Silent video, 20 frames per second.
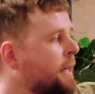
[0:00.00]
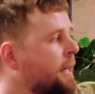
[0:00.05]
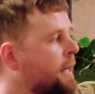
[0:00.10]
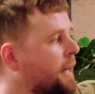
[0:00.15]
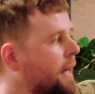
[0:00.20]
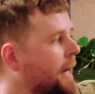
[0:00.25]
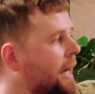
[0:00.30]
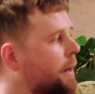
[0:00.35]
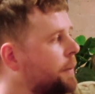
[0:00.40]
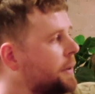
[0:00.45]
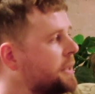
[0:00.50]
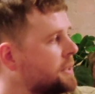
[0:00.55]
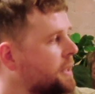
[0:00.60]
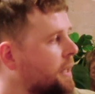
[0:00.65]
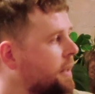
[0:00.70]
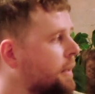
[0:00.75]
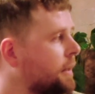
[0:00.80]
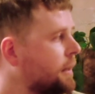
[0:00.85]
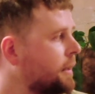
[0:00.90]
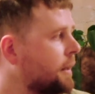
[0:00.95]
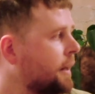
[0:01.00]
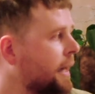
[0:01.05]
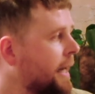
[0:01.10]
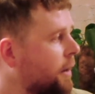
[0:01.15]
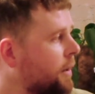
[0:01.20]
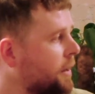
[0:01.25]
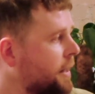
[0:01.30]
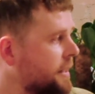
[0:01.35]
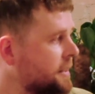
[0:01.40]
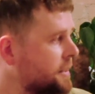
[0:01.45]
How
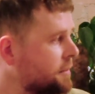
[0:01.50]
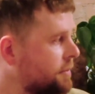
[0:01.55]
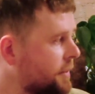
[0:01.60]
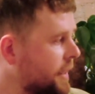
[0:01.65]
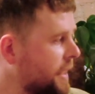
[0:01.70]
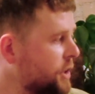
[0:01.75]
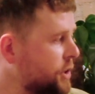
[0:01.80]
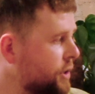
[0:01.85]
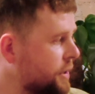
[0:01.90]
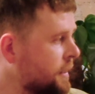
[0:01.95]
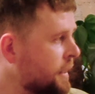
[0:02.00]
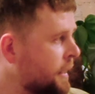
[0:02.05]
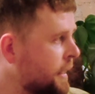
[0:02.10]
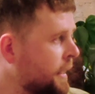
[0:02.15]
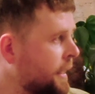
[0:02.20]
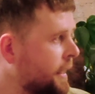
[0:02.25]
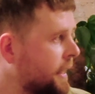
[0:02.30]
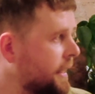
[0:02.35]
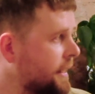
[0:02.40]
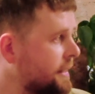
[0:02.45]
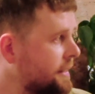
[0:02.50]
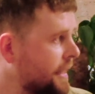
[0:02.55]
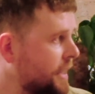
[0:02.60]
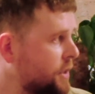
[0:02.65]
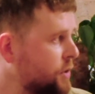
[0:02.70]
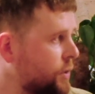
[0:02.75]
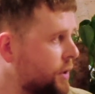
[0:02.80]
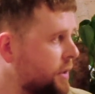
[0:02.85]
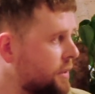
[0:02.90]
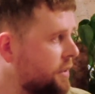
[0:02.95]
high is inflation,
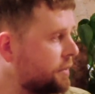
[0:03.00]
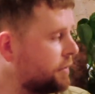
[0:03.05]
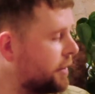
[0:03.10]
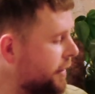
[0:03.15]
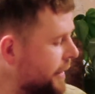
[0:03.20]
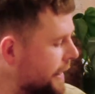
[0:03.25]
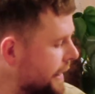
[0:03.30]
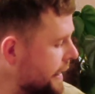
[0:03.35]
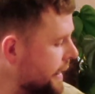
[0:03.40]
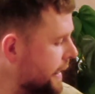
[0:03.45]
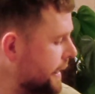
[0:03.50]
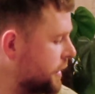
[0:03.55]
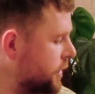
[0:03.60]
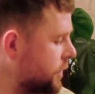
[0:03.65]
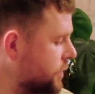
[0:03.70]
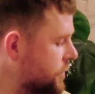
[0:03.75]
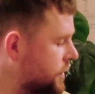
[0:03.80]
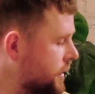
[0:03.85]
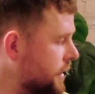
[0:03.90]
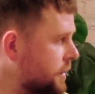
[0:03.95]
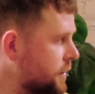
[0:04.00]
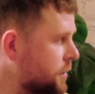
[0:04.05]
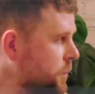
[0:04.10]
etc. So very clear content as